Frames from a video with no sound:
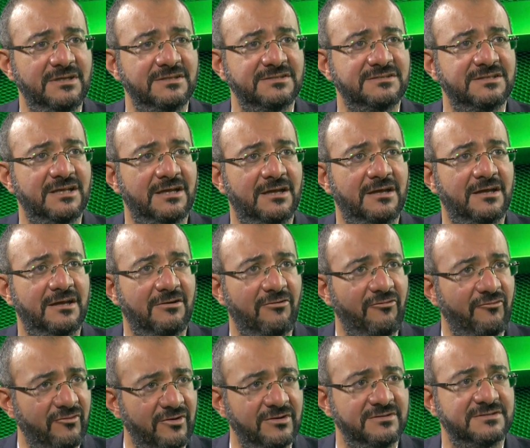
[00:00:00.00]
is the
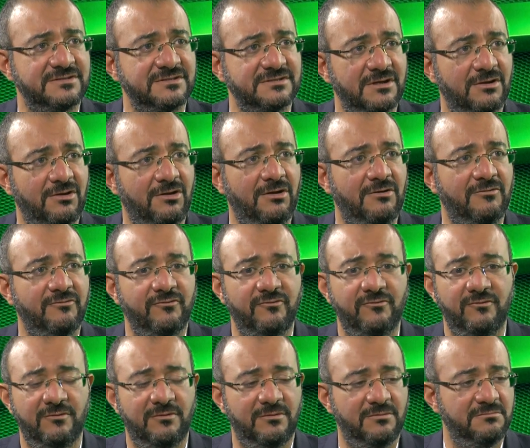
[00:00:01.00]
reference of
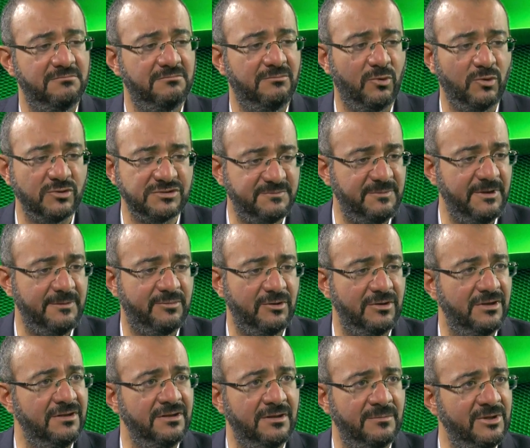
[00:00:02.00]
most
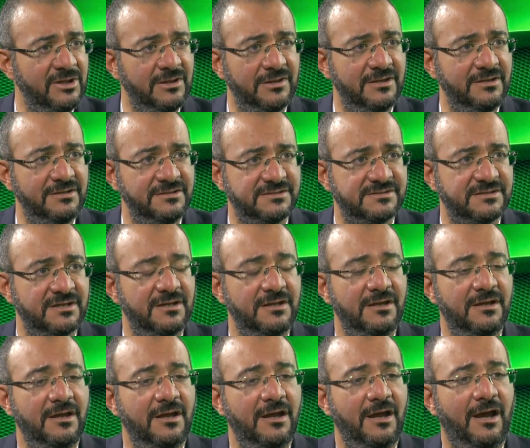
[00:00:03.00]
people in the Middle East.
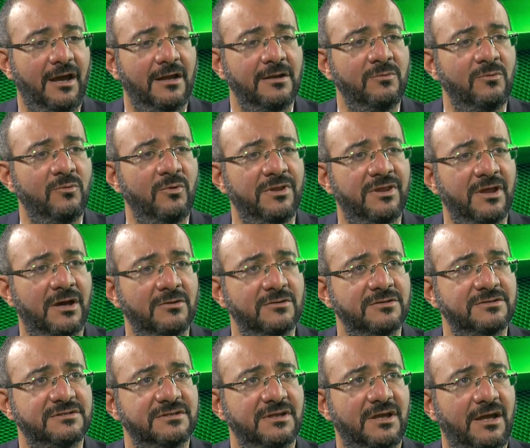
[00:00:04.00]
And
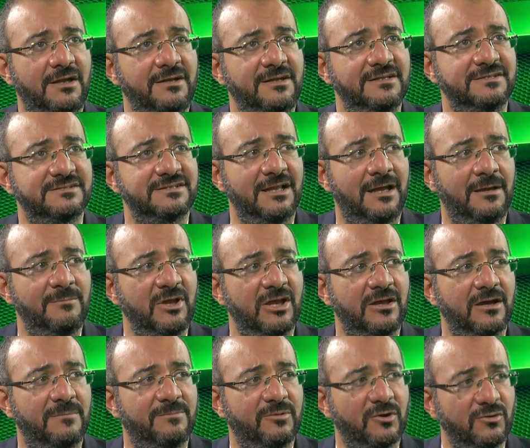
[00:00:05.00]
without an Islamic
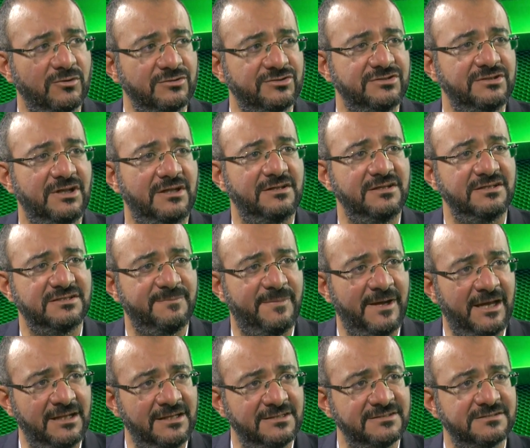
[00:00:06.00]
approach that is
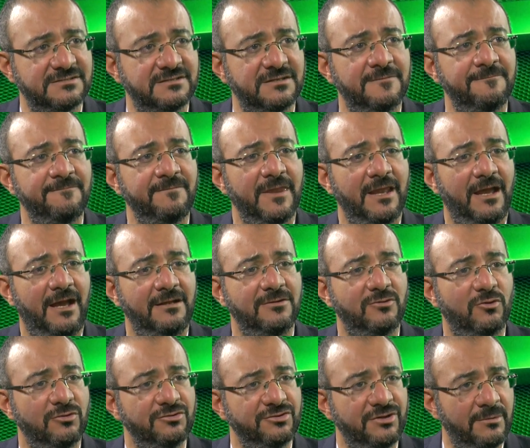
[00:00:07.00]
balanced and
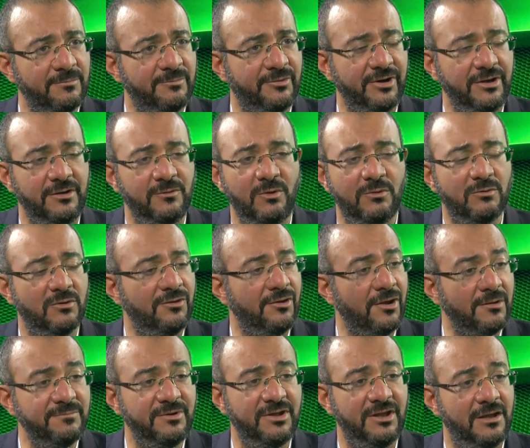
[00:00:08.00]
contemporary, we will
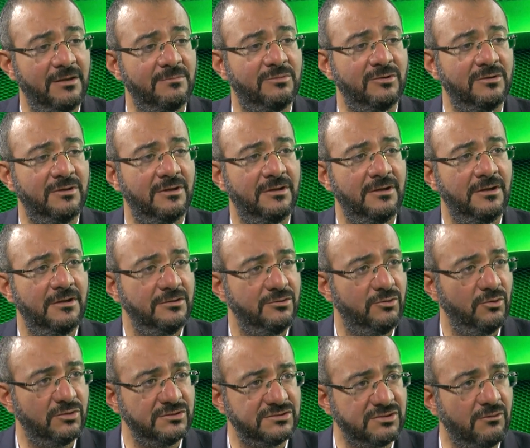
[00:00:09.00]
not be able
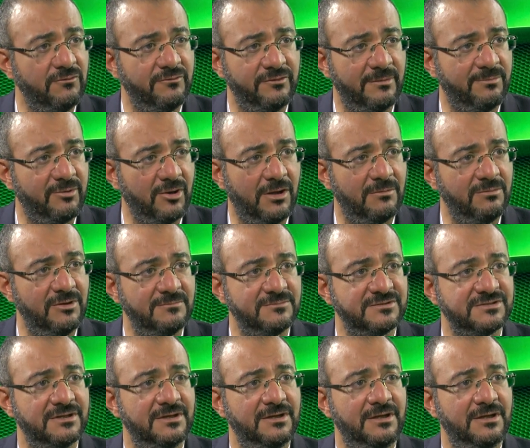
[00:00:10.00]
to resolve the problems.